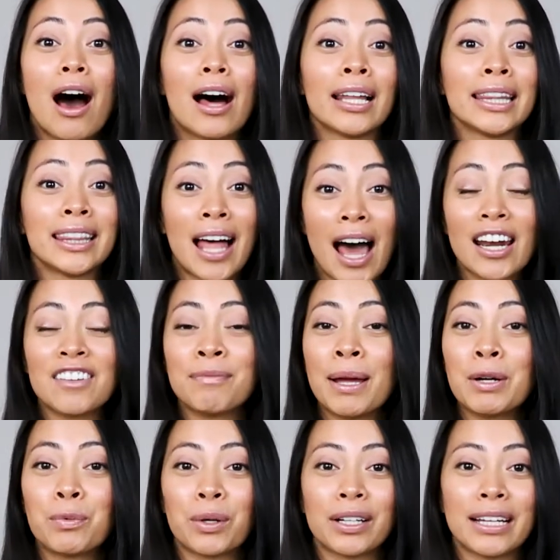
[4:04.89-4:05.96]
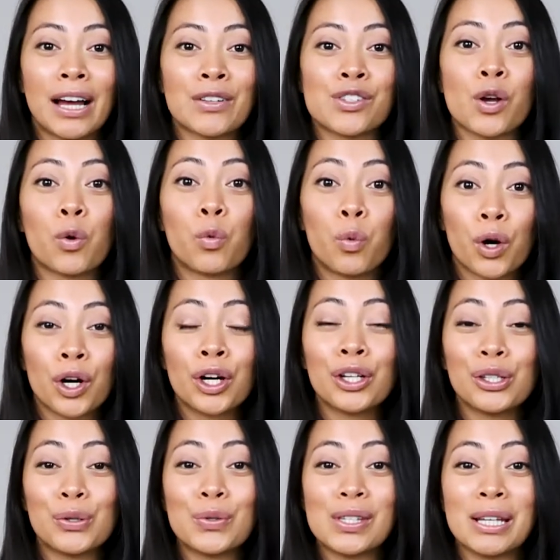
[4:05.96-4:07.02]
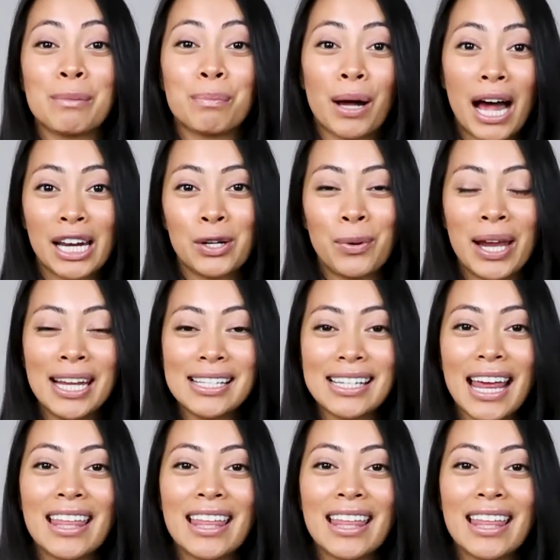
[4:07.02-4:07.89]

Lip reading: A lot of my workouts were using body weight,